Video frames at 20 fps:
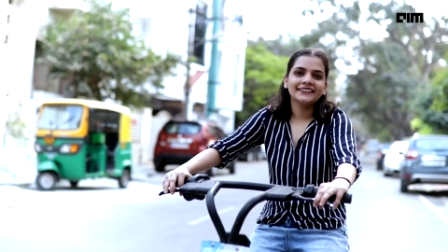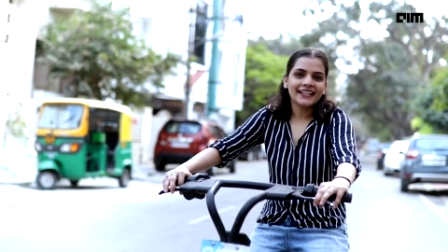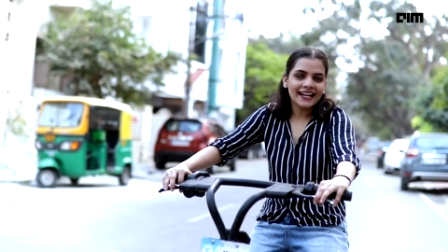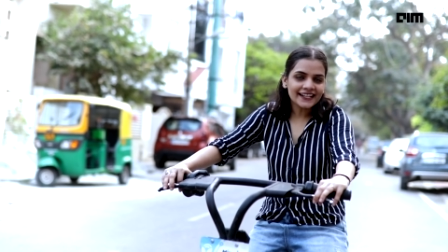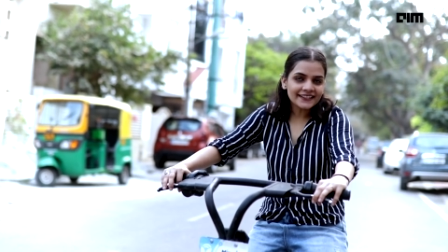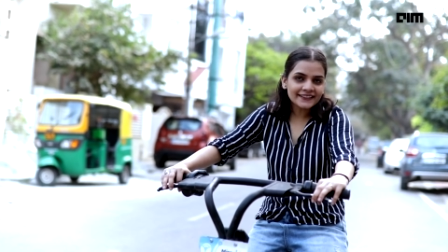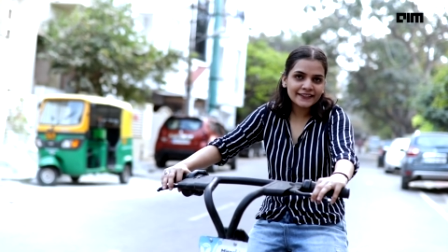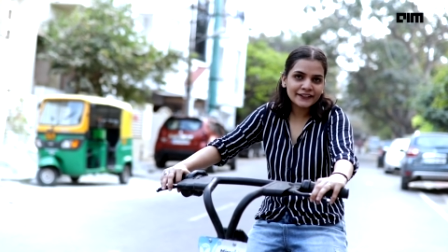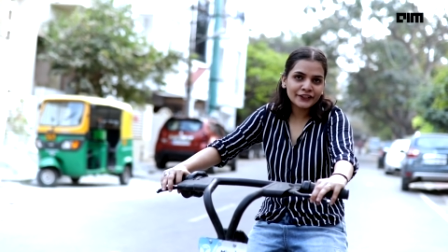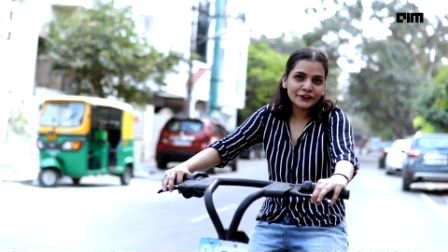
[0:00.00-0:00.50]

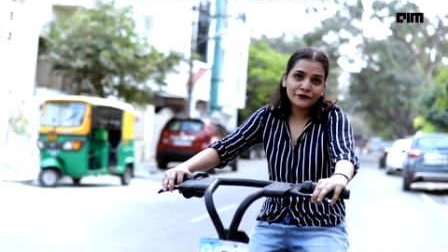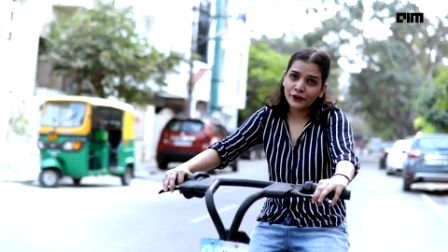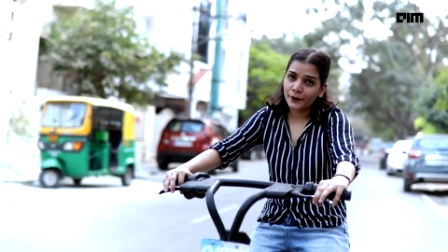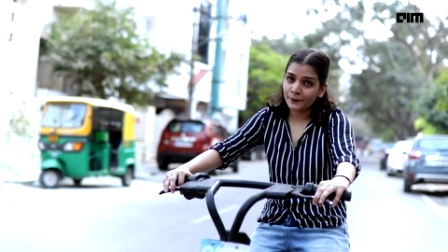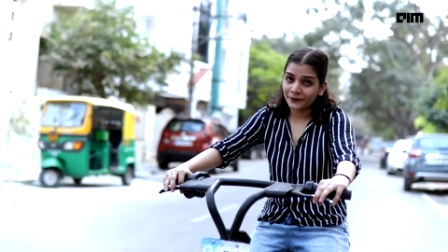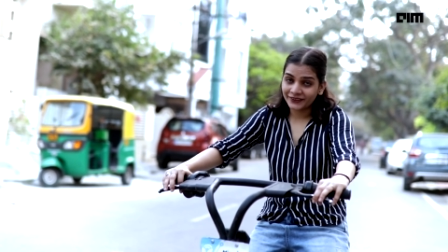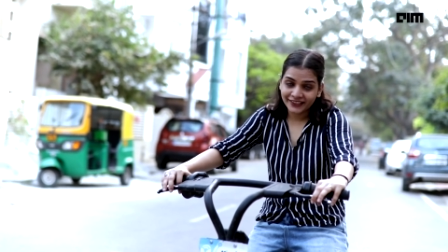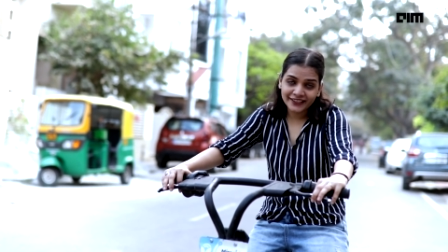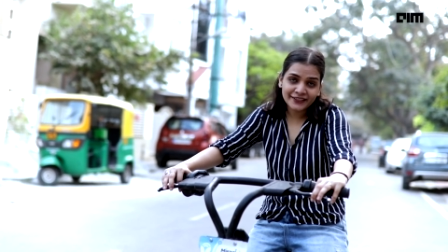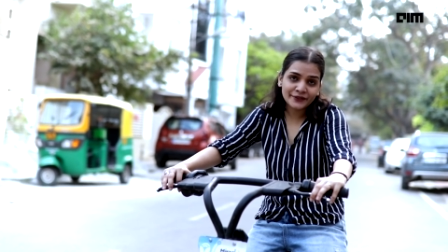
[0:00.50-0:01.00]
That's it
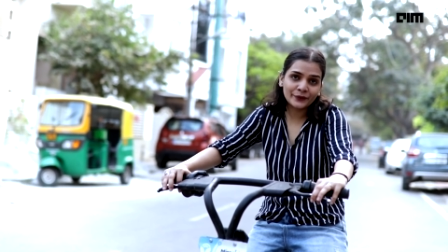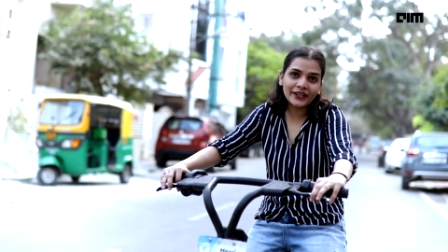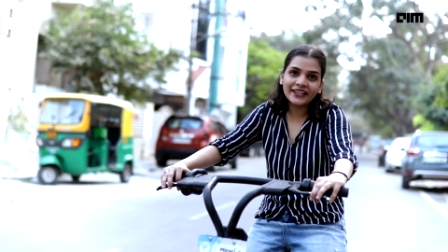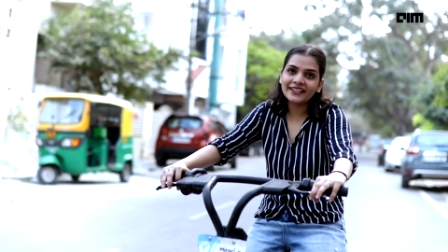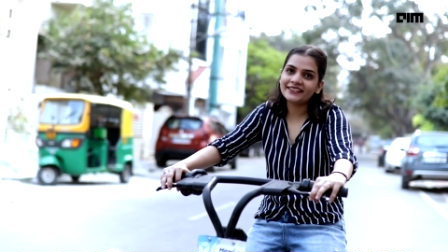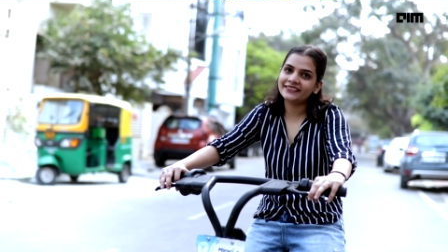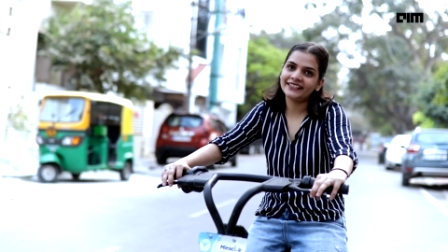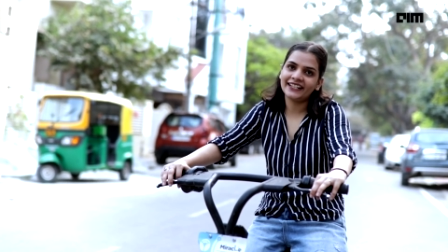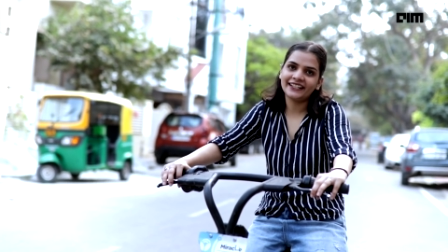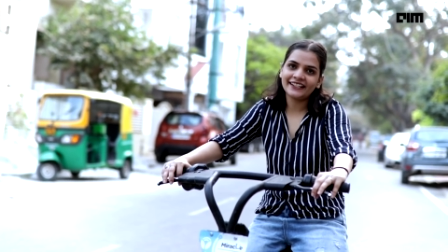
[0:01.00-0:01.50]
from this
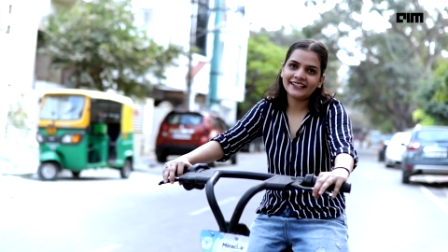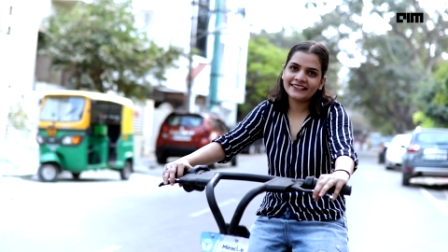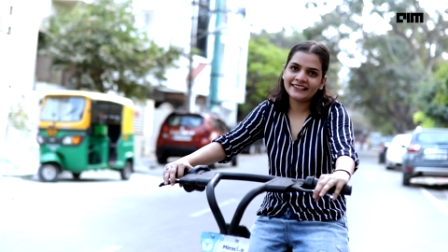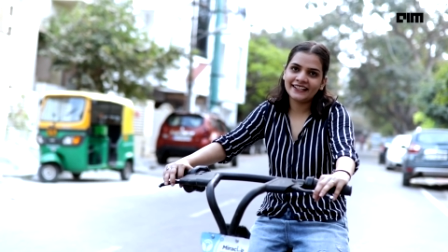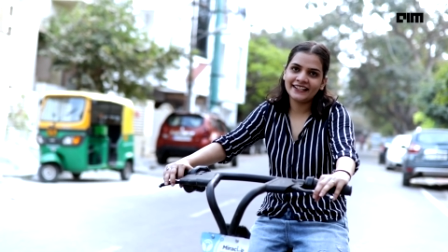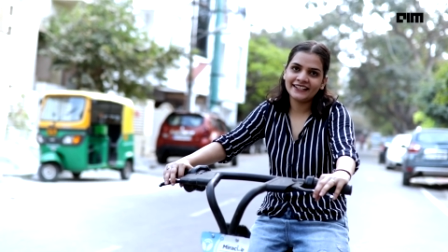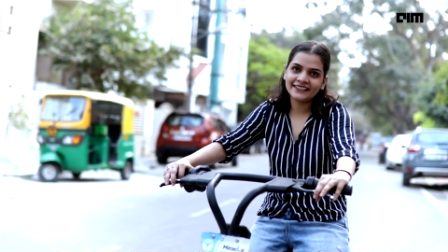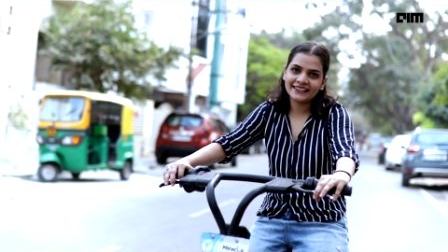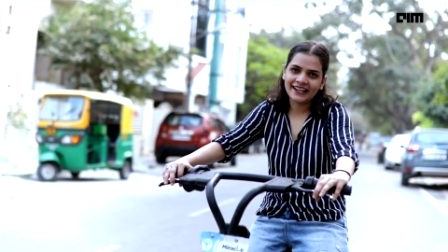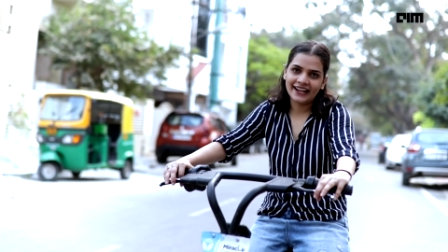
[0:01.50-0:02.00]
week's Data
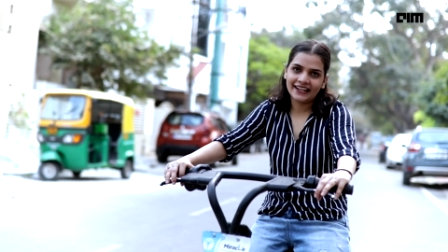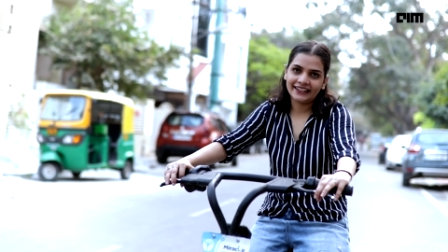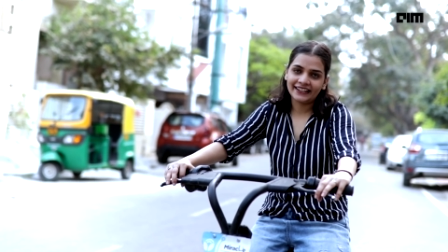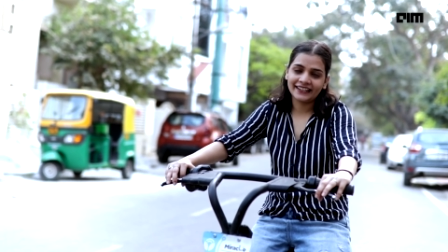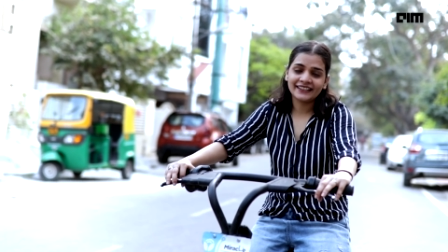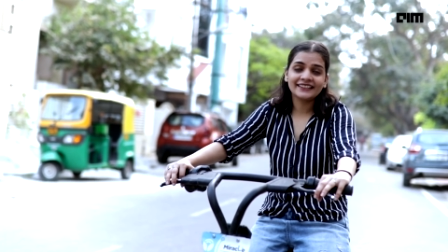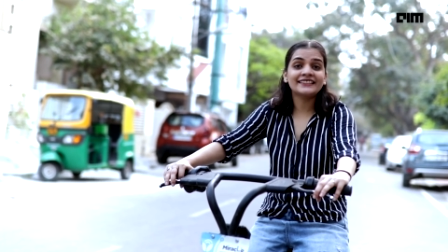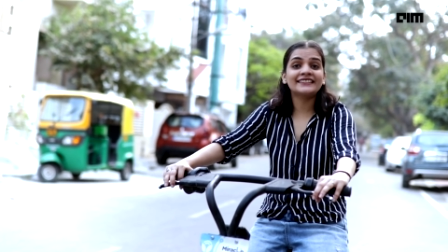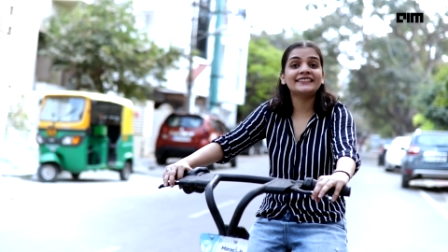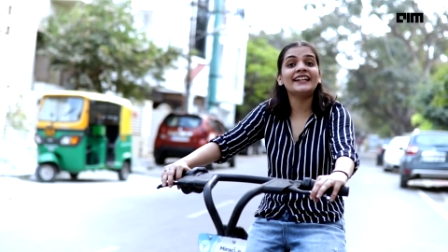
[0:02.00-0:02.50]
Science Hiring.